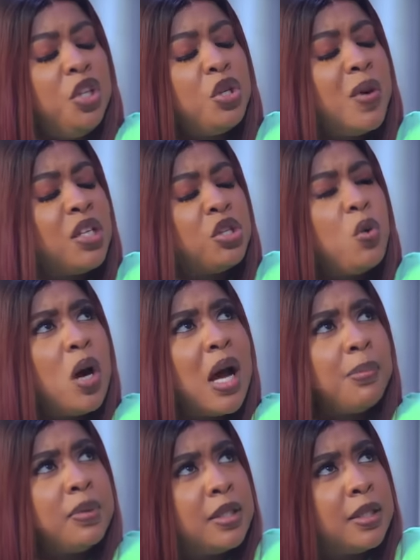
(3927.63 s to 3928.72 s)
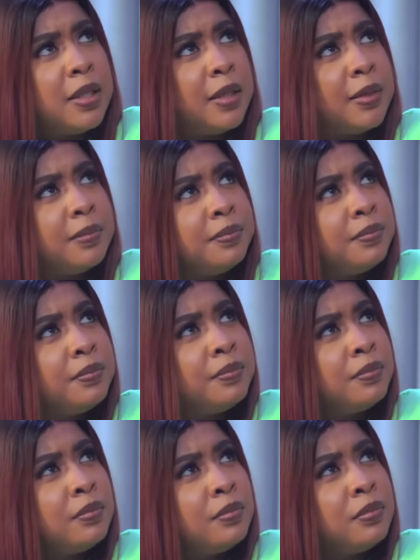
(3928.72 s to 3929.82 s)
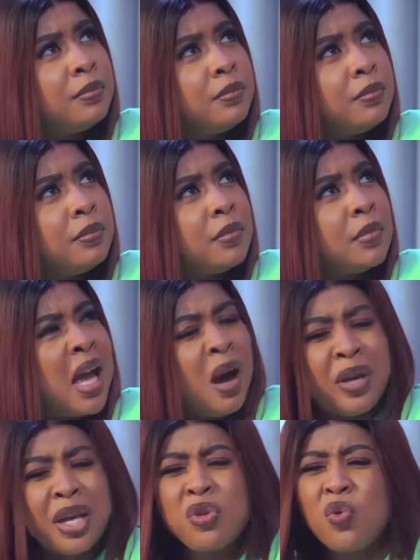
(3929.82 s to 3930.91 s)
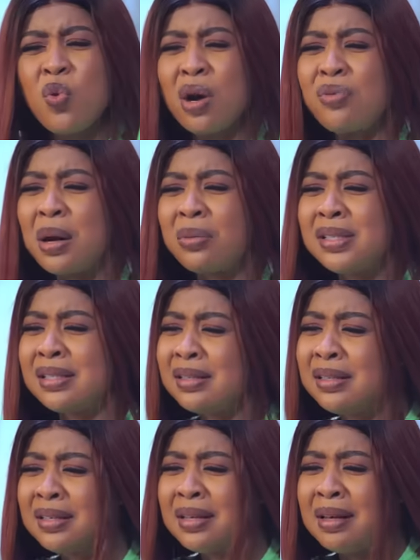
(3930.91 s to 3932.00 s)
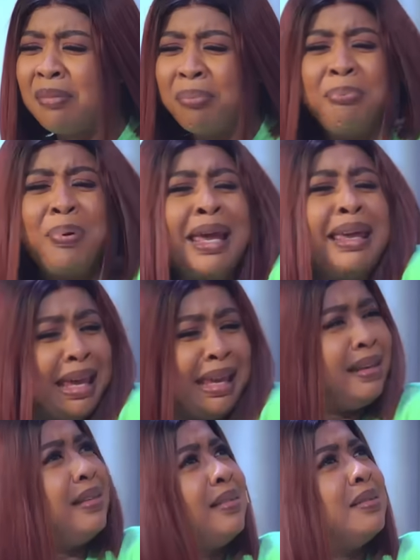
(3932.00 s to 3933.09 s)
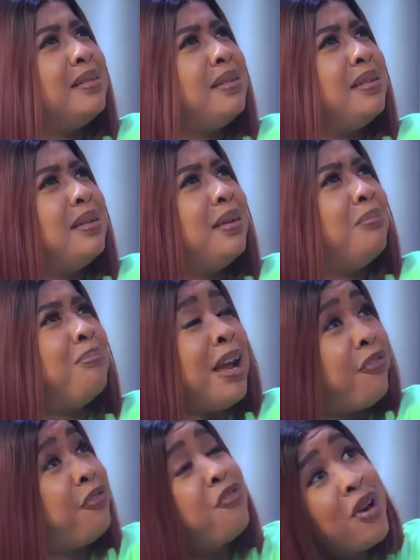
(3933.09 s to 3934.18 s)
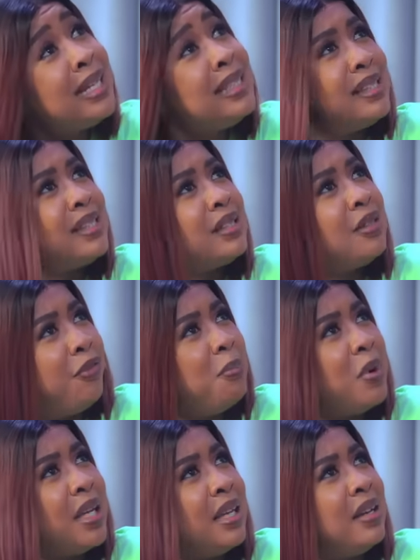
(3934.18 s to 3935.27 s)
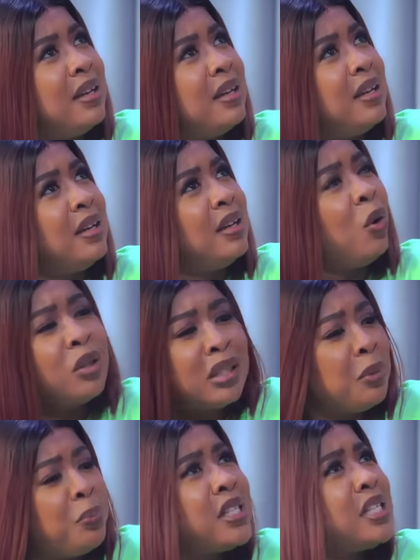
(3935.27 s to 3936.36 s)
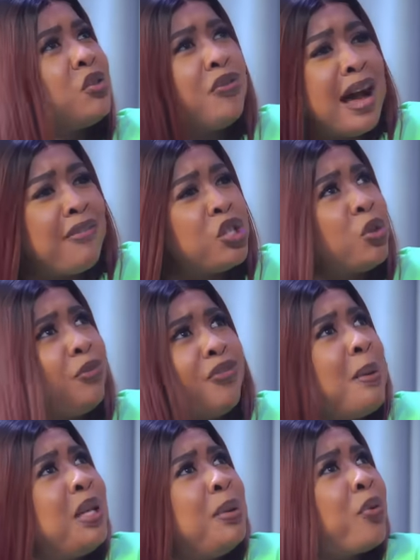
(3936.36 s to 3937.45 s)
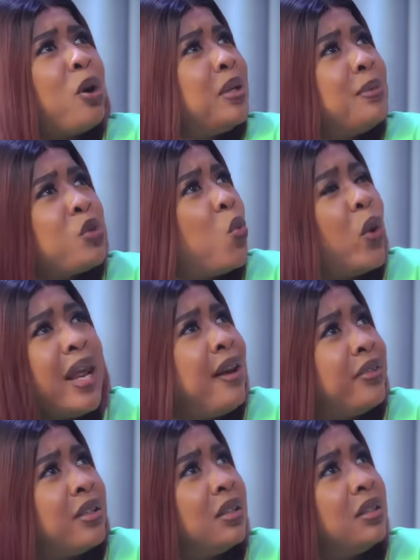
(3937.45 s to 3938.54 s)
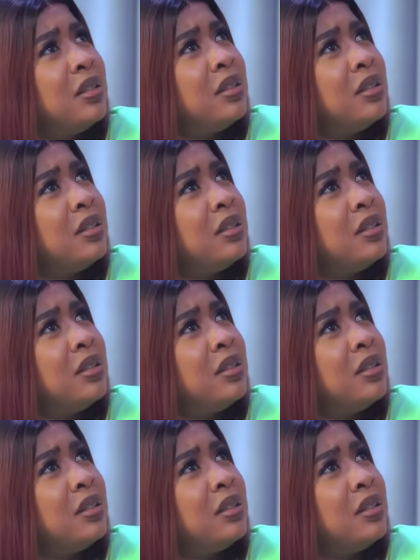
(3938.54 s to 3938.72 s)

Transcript: You know, I saw what happened earlier. How can you go around begging my friends for money under the pretense of having some family problems or whatever?